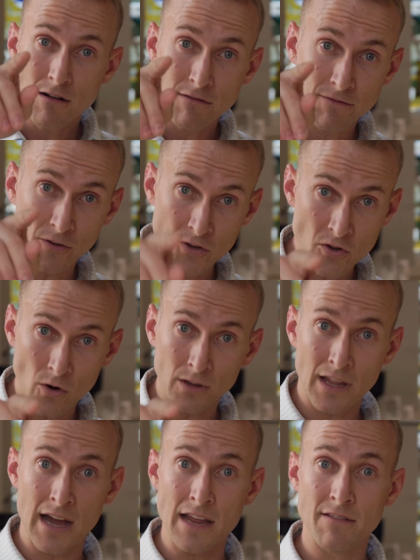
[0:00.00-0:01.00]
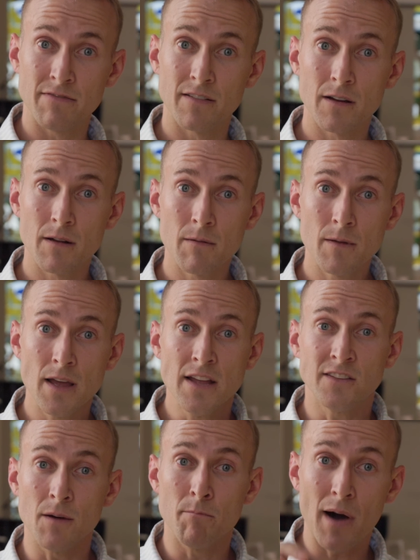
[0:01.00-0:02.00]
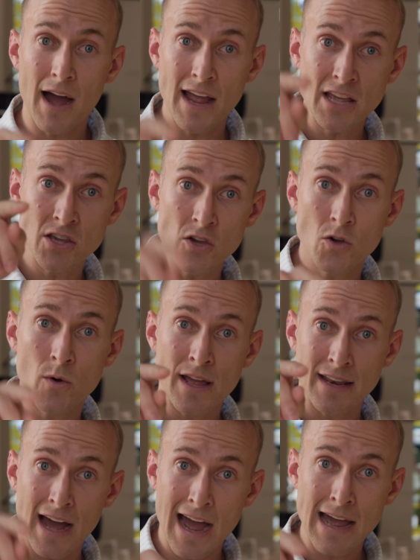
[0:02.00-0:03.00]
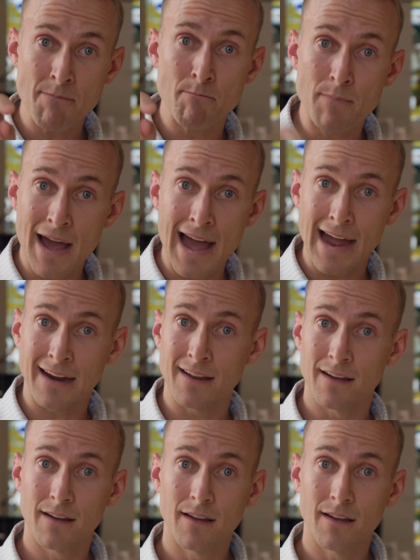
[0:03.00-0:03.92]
for your life, to buy you and I back